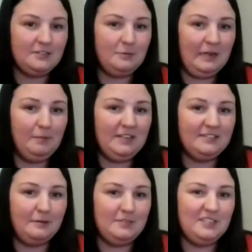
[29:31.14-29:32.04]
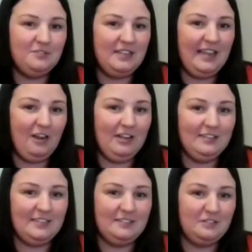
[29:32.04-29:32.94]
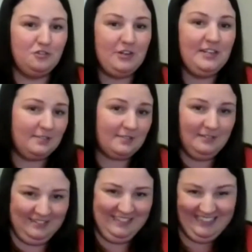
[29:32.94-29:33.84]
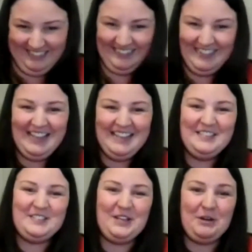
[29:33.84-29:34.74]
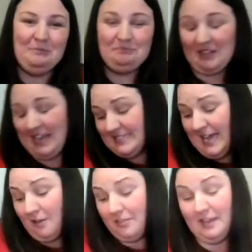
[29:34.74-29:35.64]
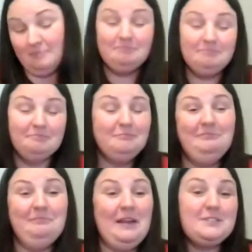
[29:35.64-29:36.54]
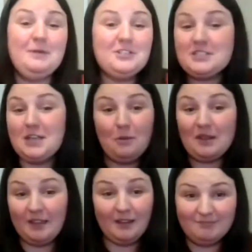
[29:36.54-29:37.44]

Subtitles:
week because I was using carrots as his treats. So it's healthy. Might as well just go with it.